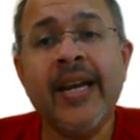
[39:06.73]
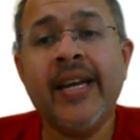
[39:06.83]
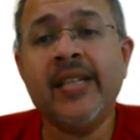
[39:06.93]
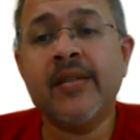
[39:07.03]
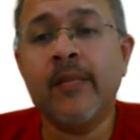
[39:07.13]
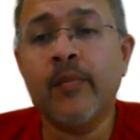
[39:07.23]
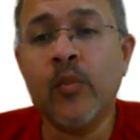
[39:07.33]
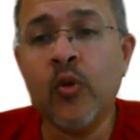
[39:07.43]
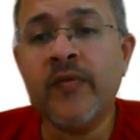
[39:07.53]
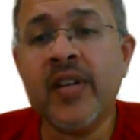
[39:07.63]
is
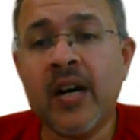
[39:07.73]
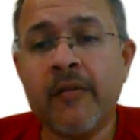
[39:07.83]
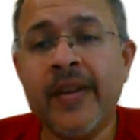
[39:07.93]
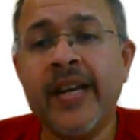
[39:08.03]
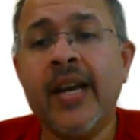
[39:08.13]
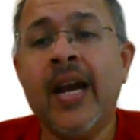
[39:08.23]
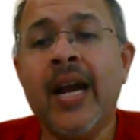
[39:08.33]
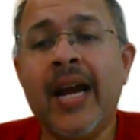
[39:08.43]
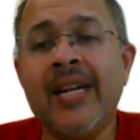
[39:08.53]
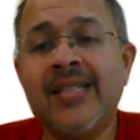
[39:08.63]
moved away
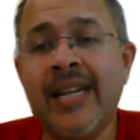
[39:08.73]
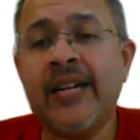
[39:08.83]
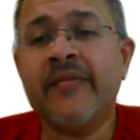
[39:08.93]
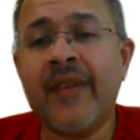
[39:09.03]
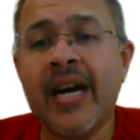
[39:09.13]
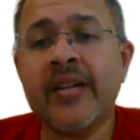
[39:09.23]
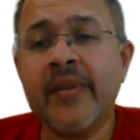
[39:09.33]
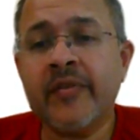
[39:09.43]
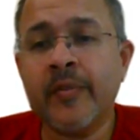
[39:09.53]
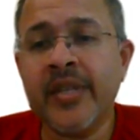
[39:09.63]
and sent far
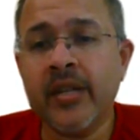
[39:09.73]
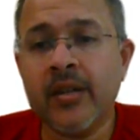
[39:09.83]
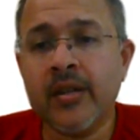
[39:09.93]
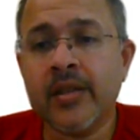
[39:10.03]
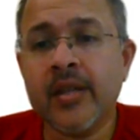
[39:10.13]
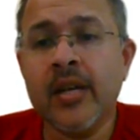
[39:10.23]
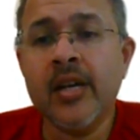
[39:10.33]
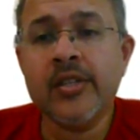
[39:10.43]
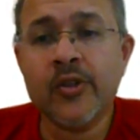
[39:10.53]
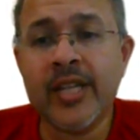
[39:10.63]
away from the Earth
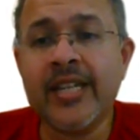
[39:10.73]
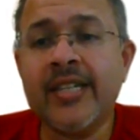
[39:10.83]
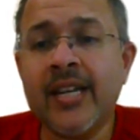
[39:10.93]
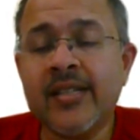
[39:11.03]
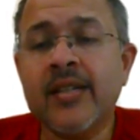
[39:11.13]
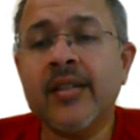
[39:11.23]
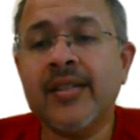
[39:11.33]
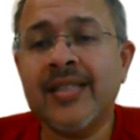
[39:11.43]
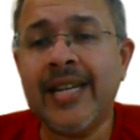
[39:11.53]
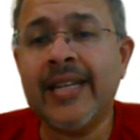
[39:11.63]
so that it doesn't
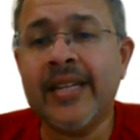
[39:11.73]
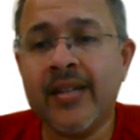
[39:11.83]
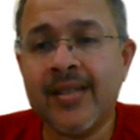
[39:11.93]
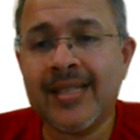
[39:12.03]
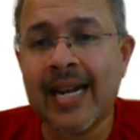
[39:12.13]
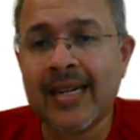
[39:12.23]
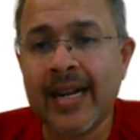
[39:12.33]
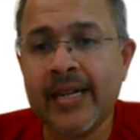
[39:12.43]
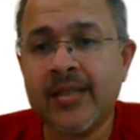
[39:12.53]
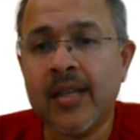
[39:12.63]
stay near the
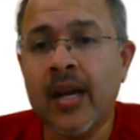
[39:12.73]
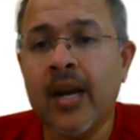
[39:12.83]
satellites